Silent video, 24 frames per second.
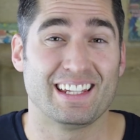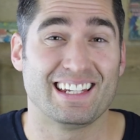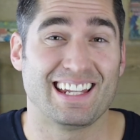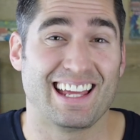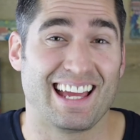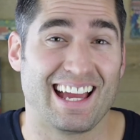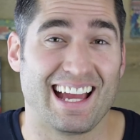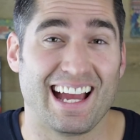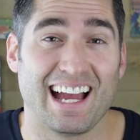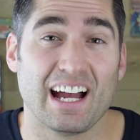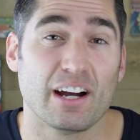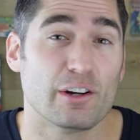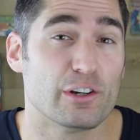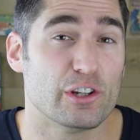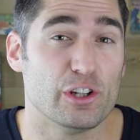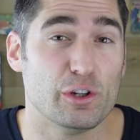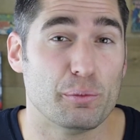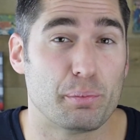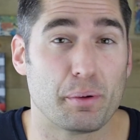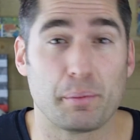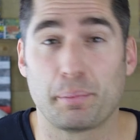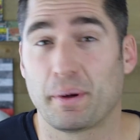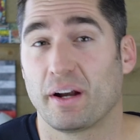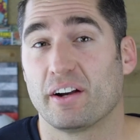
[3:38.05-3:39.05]
how do you
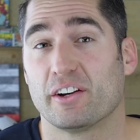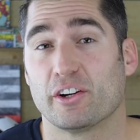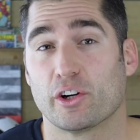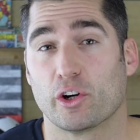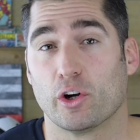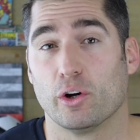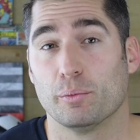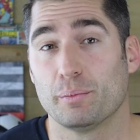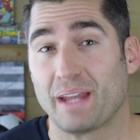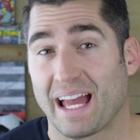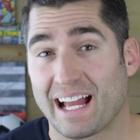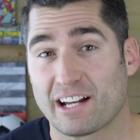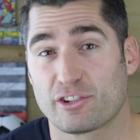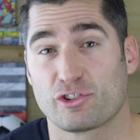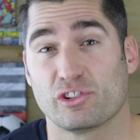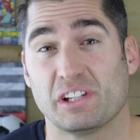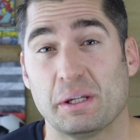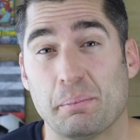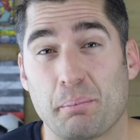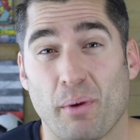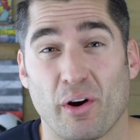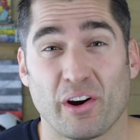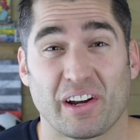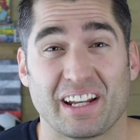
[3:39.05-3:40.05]
prepare your home to
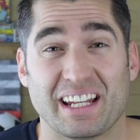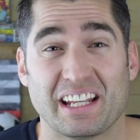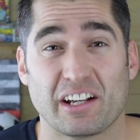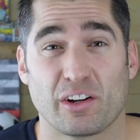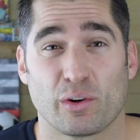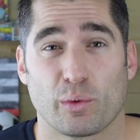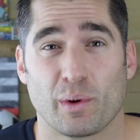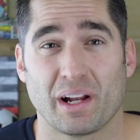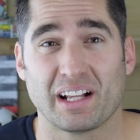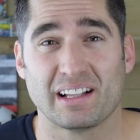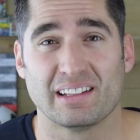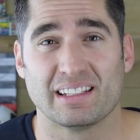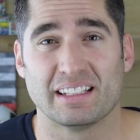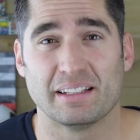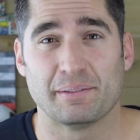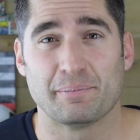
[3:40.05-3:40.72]
actually market it correctly?